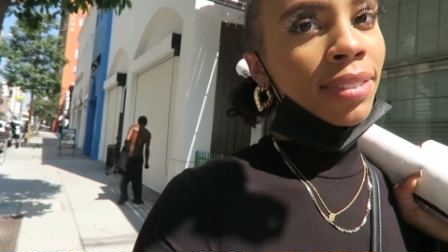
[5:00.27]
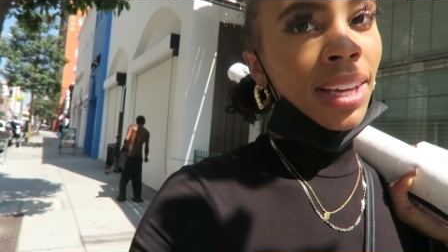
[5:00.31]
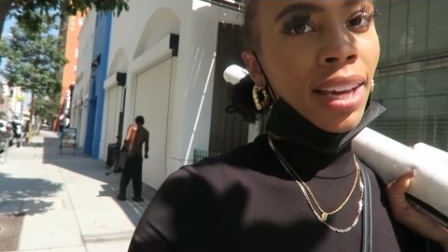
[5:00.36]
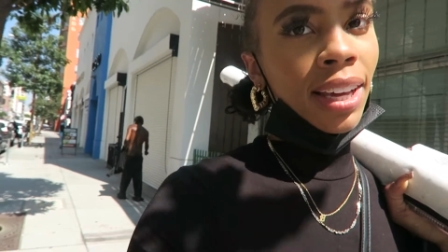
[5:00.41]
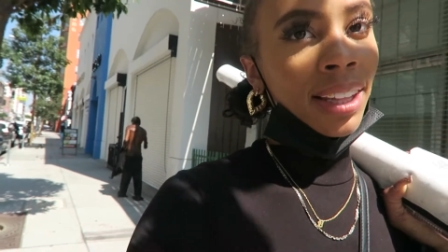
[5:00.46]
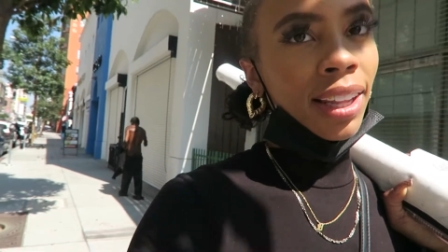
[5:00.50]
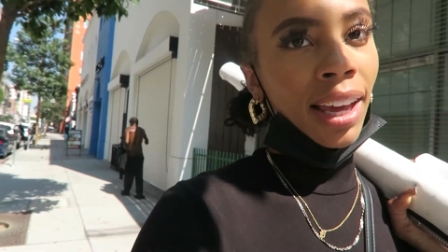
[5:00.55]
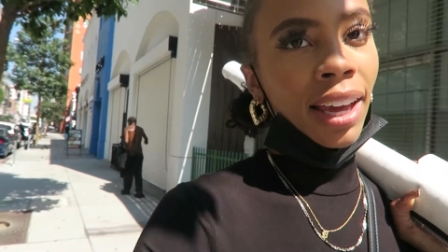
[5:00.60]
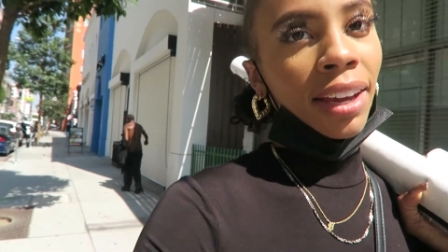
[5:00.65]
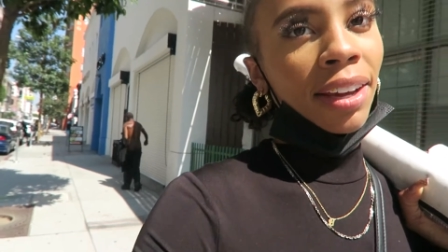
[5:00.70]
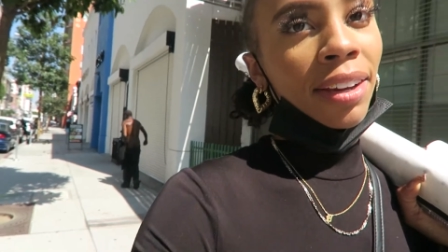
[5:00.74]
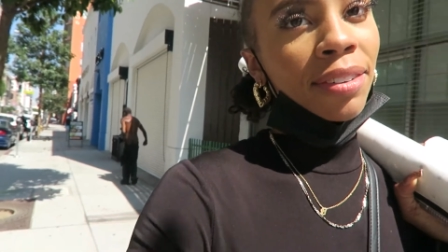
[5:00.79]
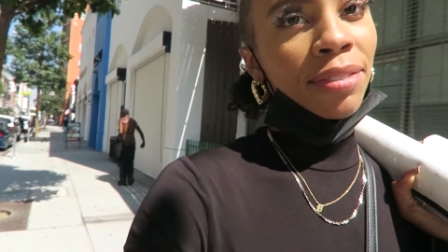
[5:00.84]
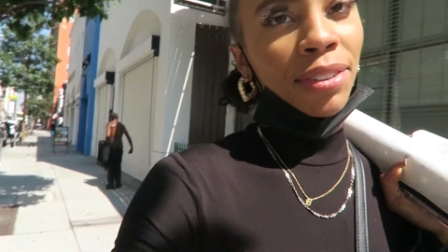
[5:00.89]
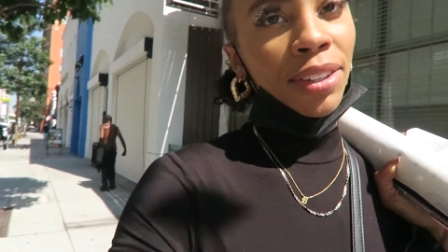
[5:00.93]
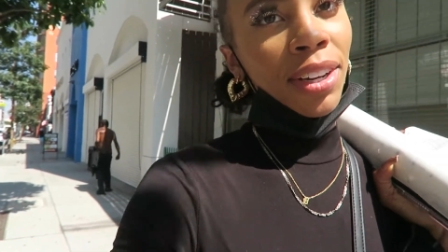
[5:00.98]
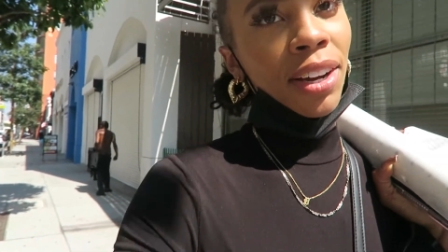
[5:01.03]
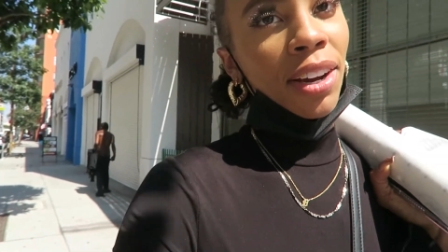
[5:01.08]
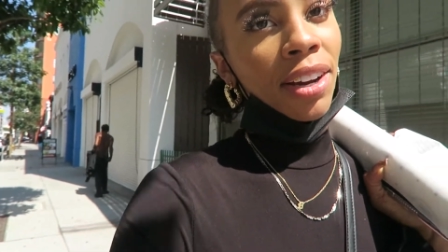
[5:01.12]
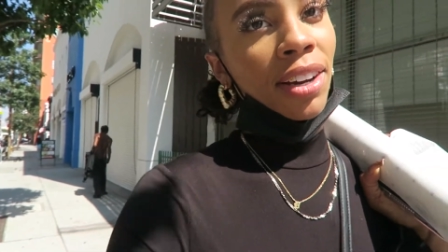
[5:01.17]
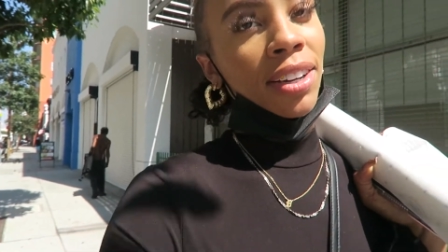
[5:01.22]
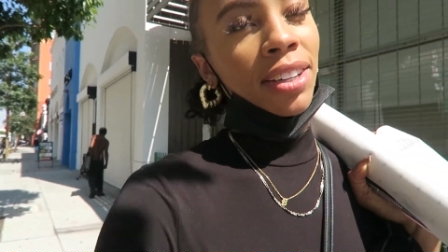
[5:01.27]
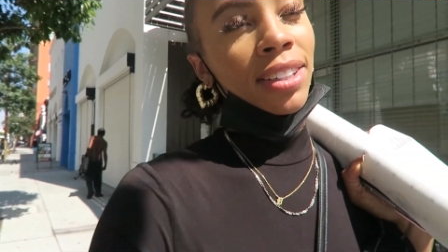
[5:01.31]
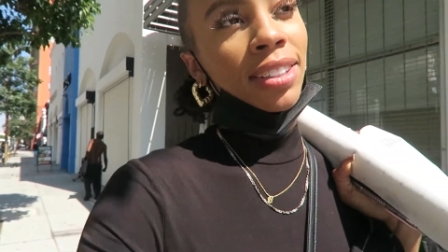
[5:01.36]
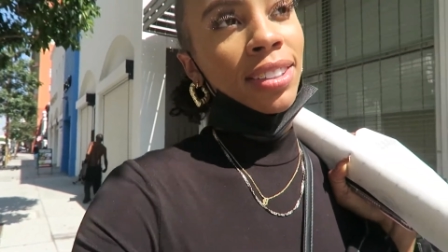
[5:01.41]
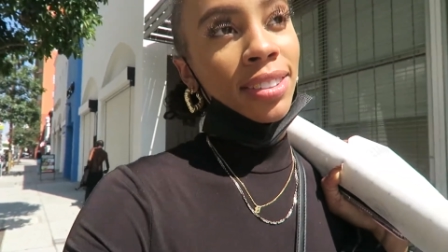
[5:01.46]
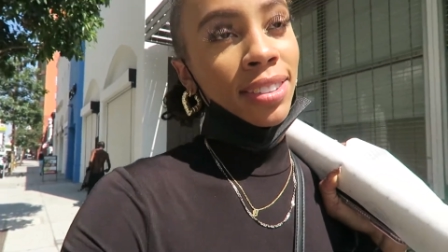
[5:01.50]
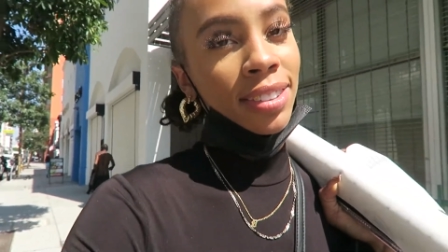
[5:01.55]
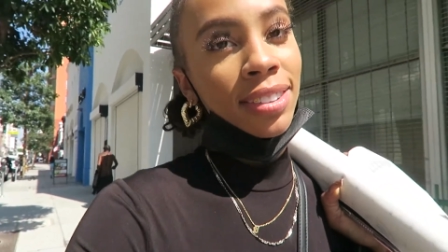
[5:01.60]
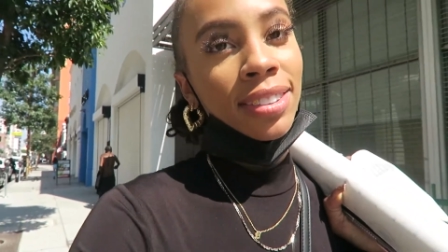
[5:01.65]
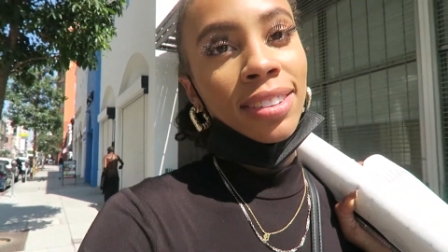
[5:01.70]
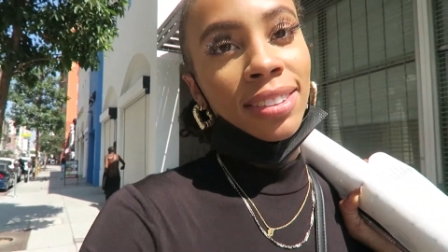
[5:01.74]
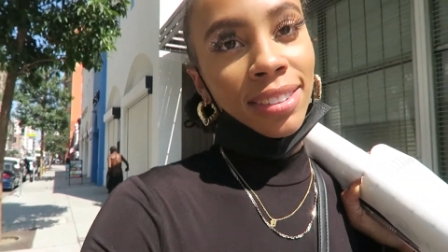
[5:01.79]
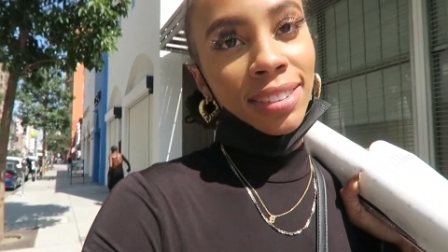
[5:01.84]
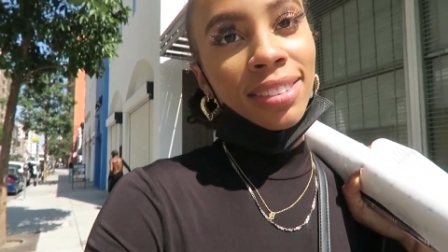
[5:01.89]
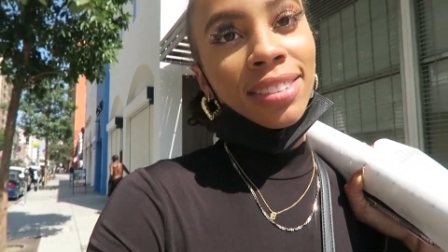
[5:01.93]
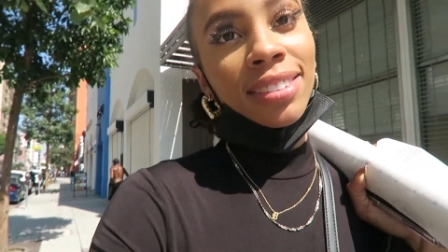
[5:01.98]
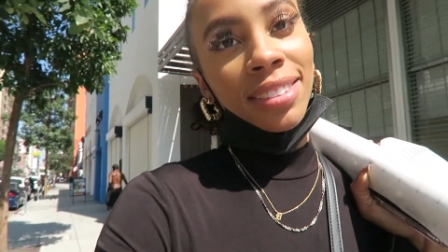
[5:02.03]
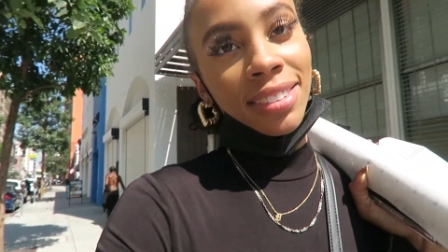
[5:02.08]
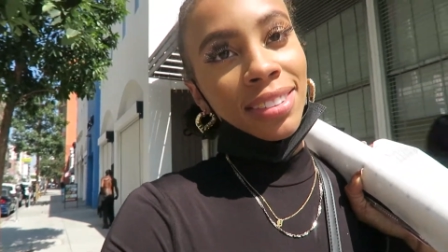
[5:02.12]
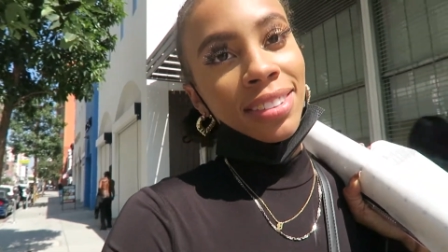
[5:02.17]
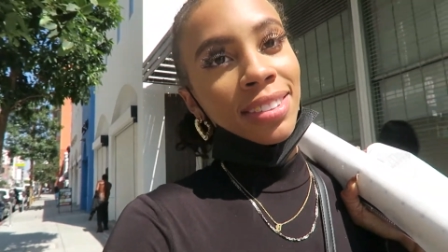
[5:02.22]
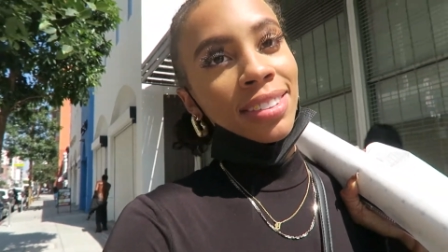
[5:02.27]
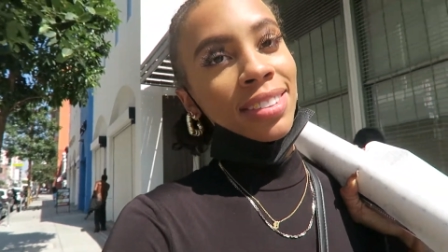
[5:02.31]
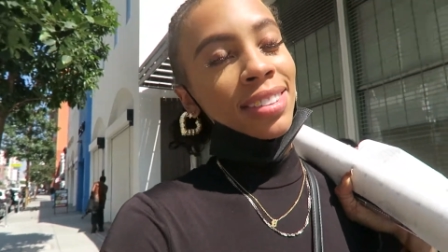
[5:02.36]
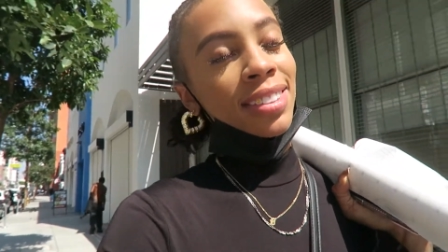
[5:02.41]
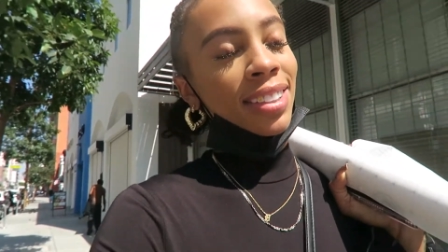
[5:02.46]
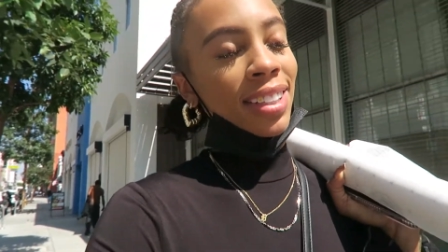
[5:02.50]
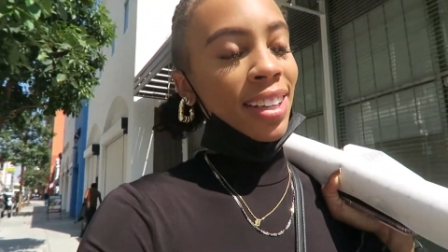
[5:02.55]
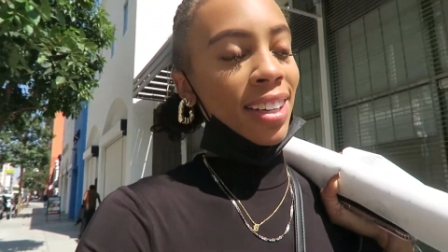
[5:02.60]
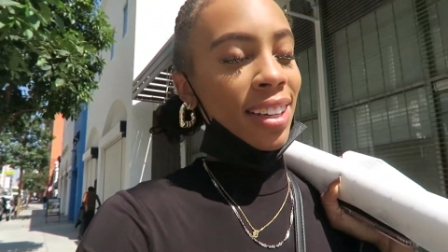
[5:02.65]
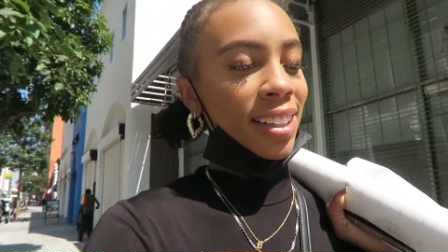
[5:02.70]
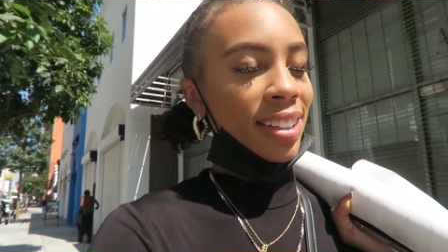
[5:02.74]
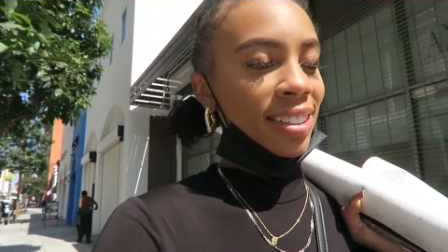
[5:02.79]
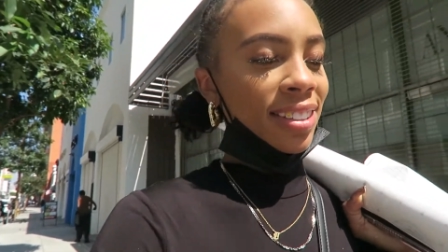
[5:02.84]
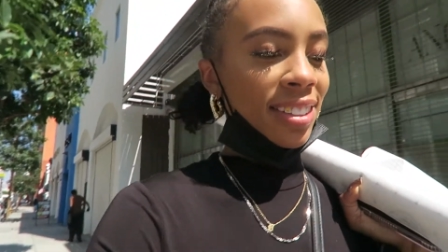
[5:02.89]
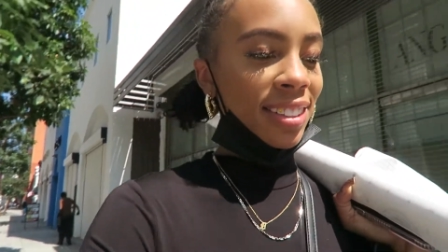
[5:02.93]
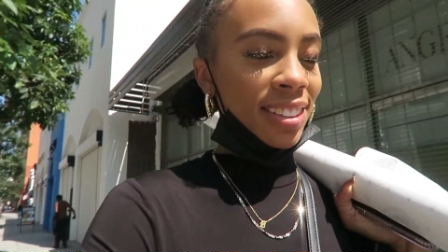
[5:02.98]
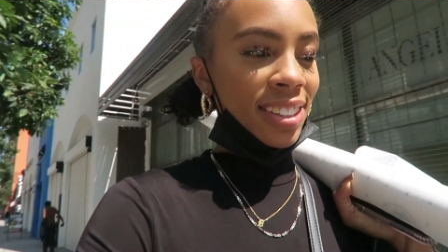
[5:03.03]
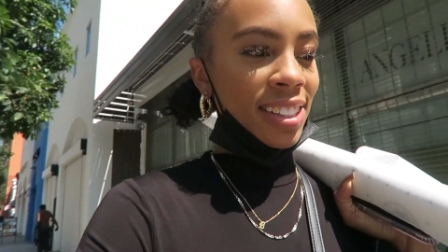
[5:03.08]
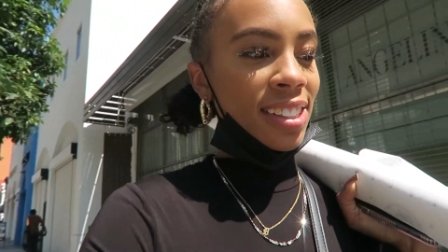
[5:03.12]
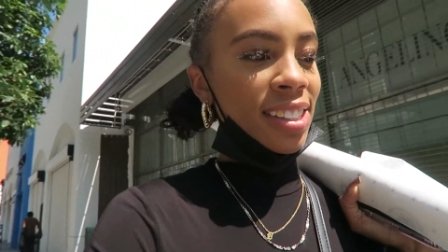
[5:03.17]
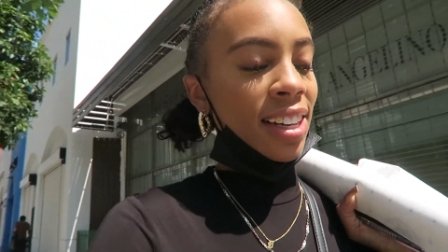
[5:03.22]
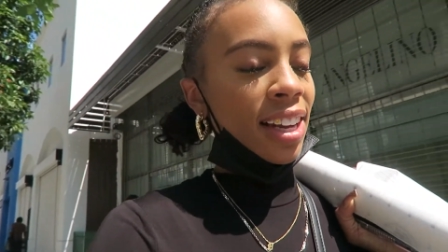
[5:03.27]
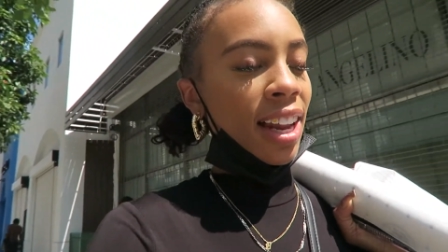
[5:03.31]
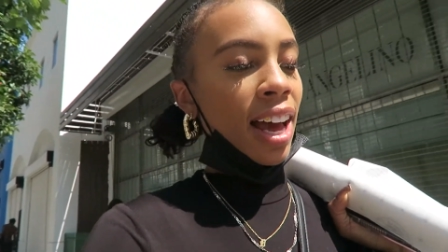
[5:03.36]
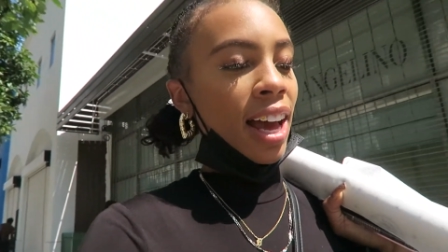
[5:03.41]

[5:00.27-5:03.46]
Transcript: LA for y'all. Yeah, it's a